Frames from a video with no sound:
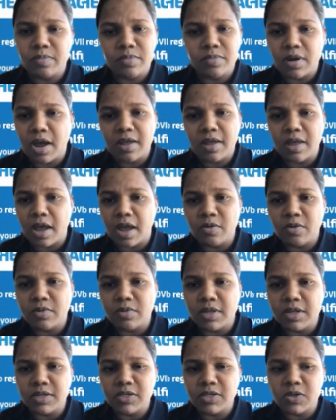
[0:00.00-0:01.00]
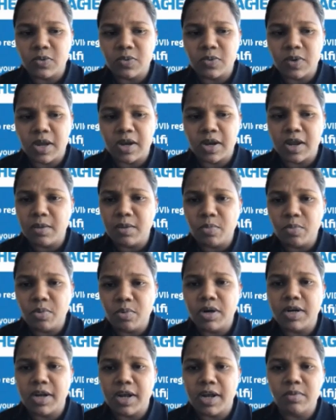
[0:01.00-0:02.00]
I don't think so at any
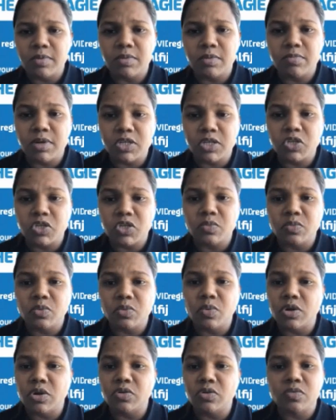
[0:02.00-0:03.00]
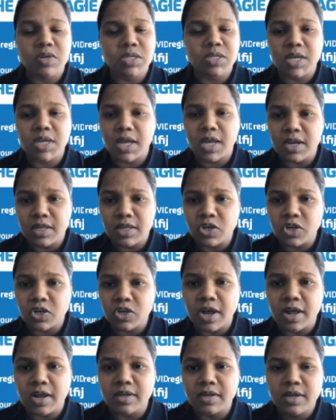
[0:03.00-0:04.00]
point in time the ministry would want to risk any
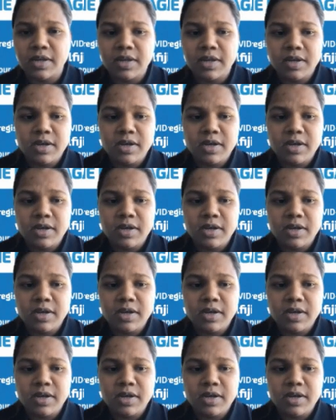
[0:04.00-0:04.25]
child